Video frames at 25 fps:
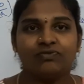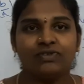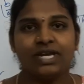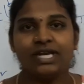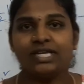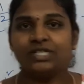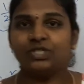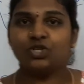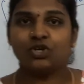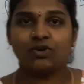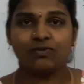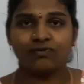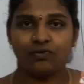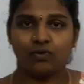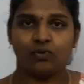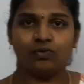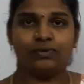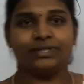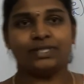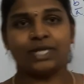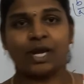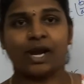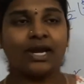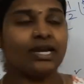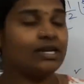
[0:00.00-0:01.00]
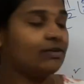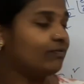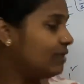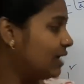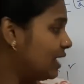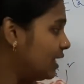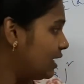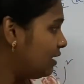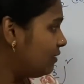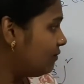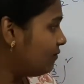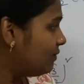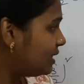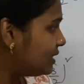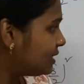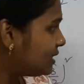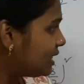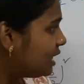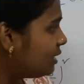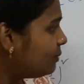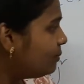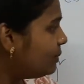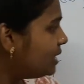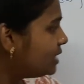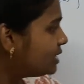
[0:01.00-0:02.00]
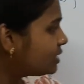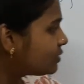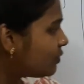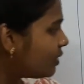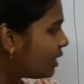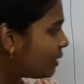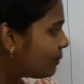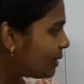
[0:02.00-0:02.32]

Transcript: nature of roots, right? Wherein we said b square